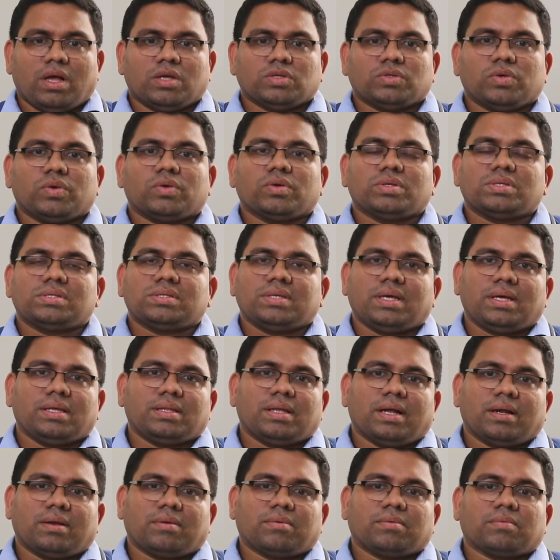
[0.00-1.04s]
So you could see
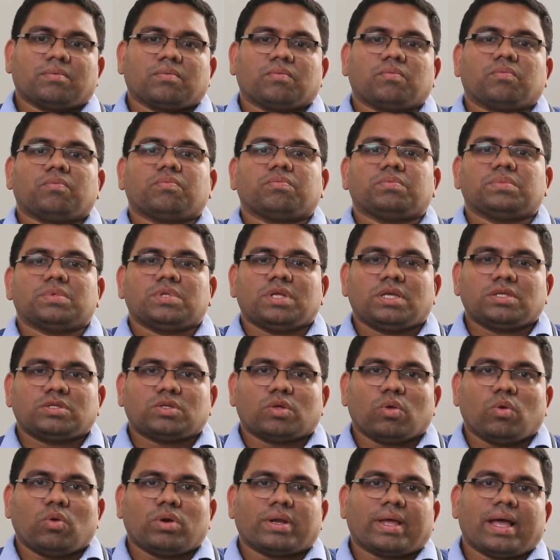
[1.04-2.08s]
that the
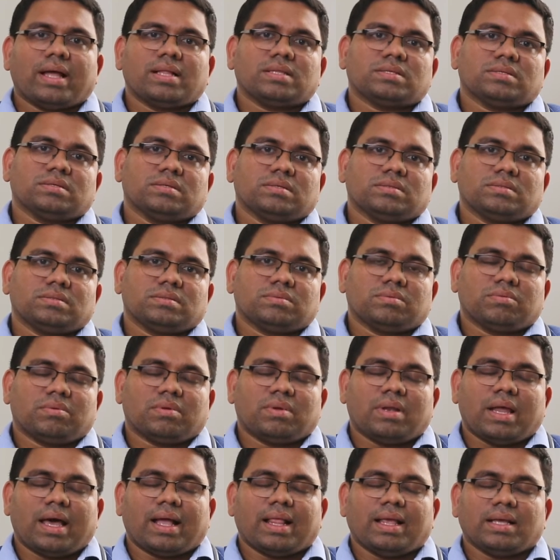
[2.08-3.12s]
throat cancers,
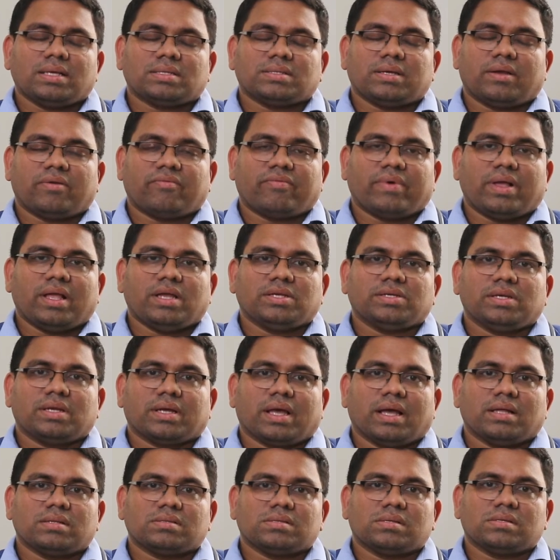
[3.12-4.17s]
larynx and pharyngeal
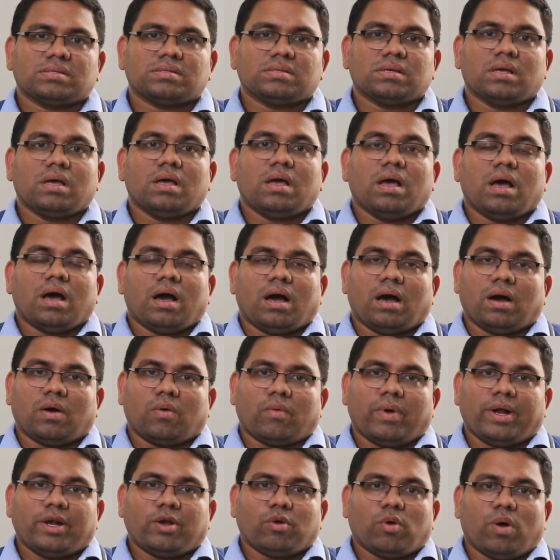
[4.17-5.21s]
cancers are
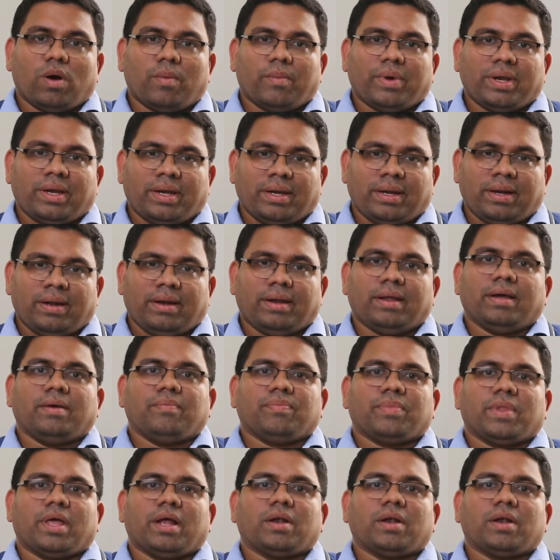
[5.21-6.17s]
quite common in India.